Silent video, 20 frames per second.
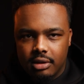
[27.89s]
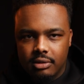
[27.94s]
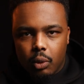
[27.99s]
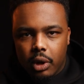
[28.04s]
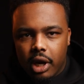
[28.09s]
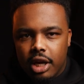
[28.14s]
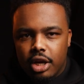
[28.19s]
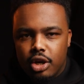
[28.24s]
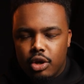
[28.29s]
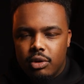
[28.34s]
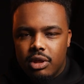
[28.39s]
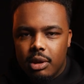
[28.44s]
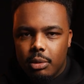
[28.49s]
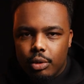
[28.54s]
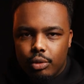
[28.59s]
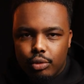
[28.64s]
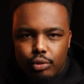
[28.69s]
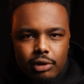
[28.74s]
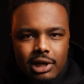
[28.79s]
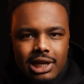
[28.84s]
When I knew they
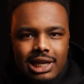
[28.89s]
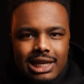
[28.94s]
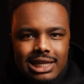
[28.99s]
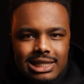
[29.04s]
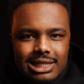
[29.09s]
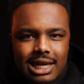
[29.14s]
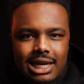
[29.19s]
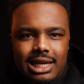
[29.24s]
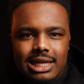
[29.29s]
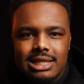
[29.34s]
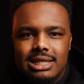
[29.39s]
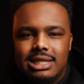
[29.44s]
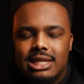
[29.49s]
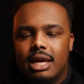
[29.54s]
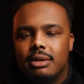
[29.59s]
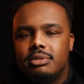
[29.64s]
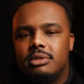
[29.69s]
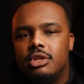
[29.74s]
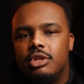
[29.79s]
were really taking steps